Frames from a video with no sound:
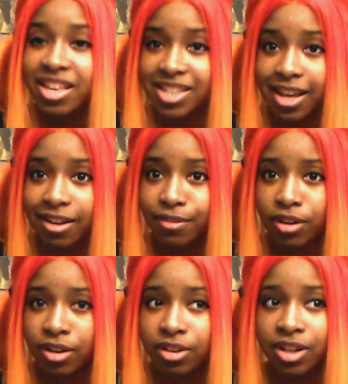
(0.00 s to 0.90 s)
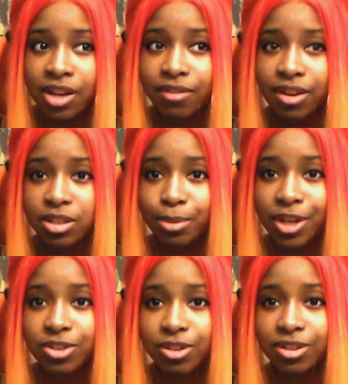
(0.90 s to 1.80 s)
Second of all, you're not very
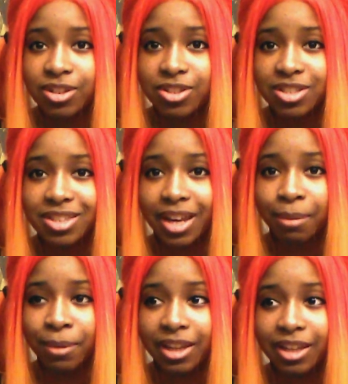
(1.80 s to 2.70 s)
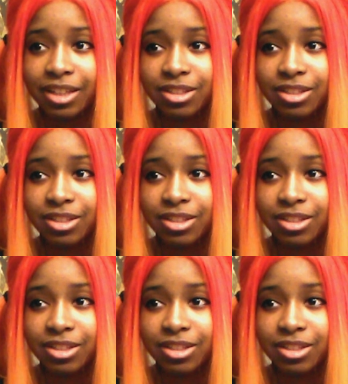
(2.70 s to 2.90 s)
special, you're just like me.